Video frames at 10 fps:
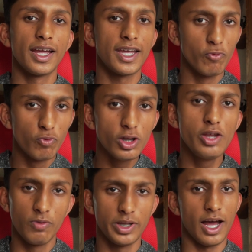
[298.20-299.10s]
can
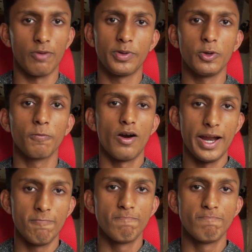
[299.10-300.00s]
really, really help you.
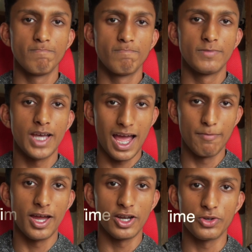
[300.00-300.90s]
Alright,
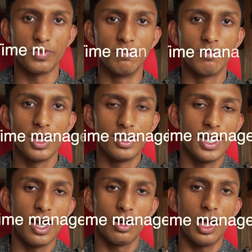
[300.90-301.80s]
time management.
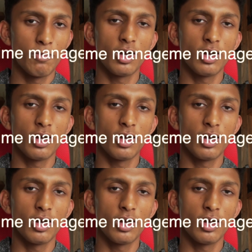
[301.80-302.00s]
Now, I'm